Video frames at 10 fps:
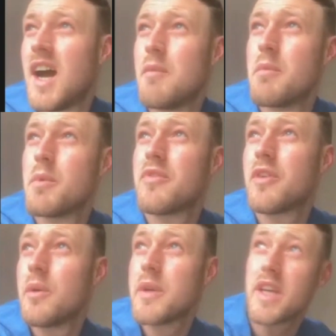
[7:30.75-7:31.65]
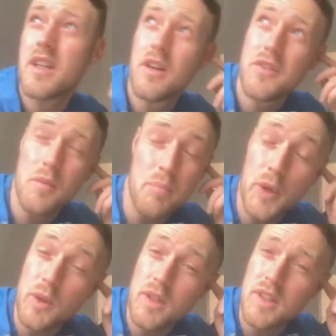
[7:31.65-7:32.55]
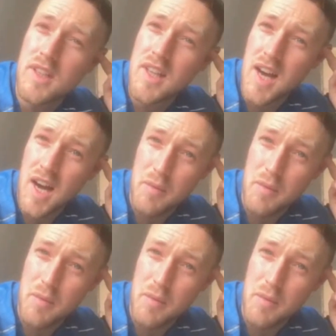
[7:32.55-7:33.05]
I remember before we kicked off at Bootle,